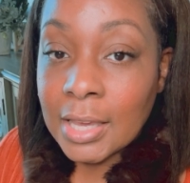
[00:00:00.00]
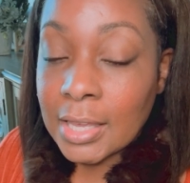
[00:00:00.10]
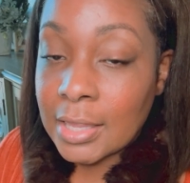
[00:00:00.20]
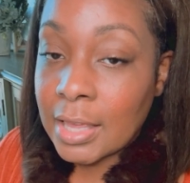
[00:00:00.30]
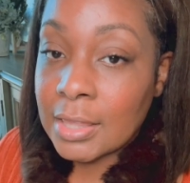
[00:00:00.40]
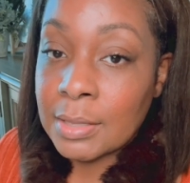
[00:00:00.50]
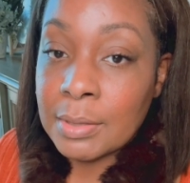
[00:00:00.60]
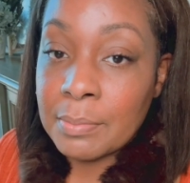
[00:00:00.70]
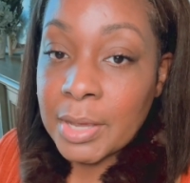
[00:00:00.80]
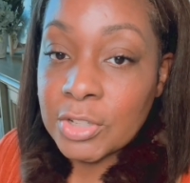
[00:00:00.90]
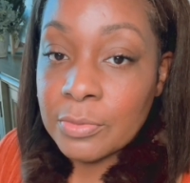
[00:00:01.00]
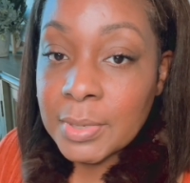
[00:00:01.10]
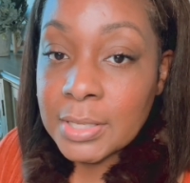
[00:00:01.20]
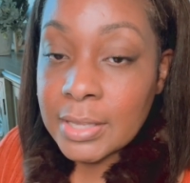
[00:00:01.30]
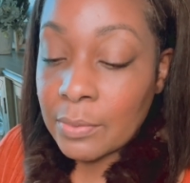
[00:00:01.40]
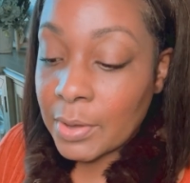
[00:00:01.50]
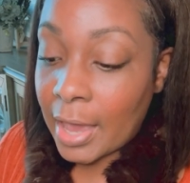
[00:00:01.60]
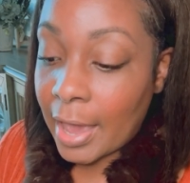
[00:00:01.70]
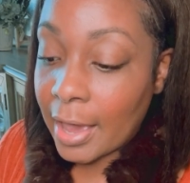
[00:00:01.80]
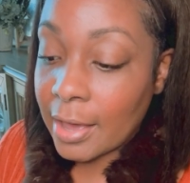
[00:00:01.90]
and that the measurements that we
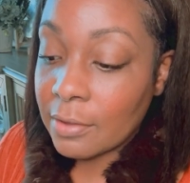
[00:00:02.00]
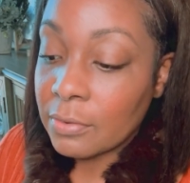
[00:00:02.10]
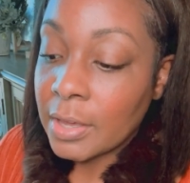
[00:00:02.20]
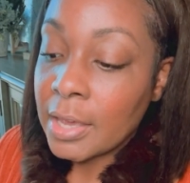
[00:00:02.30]
have,